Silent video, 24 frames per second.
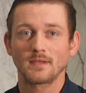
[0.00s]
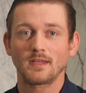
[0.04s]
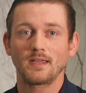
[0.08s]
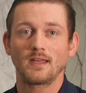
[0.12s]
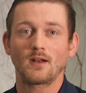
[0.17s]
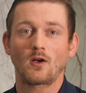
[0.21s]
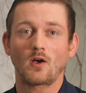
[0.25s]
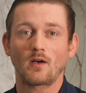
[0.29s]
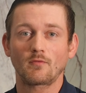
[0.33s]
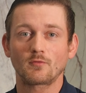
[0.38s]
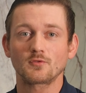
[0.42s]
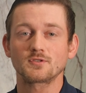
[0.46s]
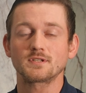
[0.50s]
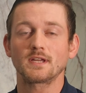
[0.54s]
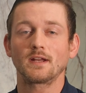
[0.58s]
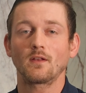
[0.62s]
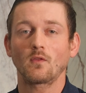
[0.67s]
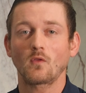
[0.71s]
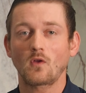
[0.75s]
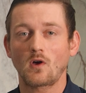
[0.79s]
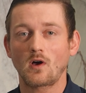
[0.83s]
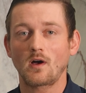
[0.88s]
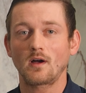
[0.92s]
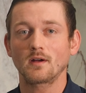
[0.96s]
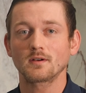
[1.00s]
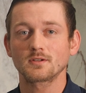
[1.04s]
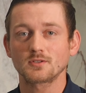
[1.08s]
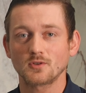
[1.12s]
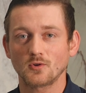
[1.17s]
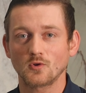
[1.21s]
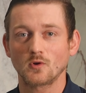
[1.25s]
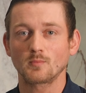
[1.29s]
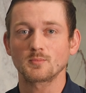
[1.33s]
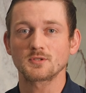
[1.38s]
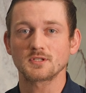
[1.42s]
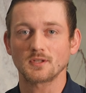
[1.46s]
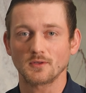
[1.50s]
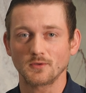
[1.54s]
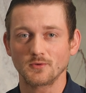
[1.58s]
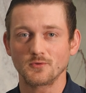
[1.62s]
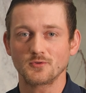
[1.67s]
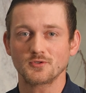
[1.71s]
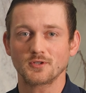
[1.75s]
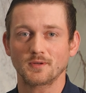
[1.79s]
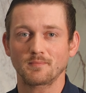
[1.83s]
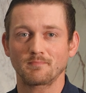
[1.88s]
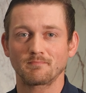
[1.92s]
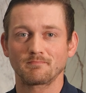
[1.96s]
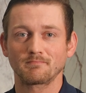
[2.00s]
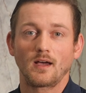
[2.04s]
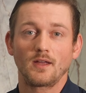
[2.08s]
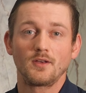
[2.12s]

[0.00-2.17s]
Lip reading: It offers a long-term solution.